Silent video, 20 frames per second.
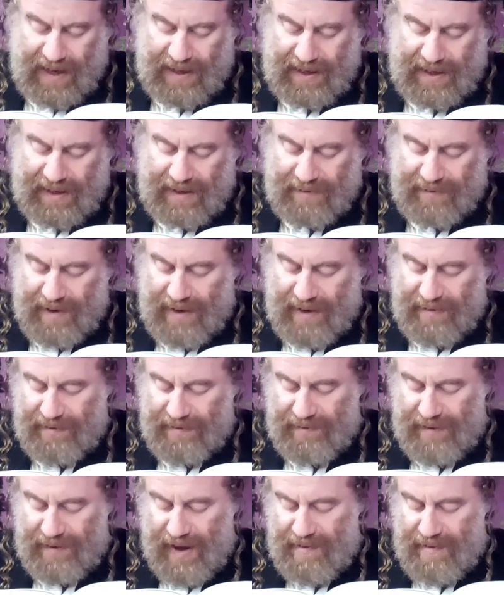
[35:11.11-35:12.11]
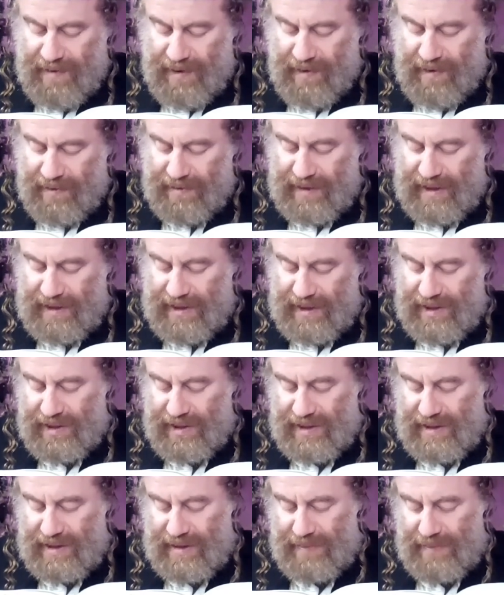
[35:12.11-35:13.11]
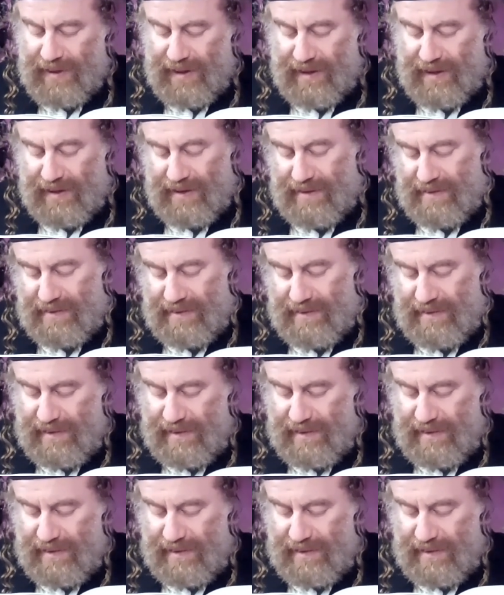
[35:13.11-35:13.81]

Other defined favor of the teacher's opinion,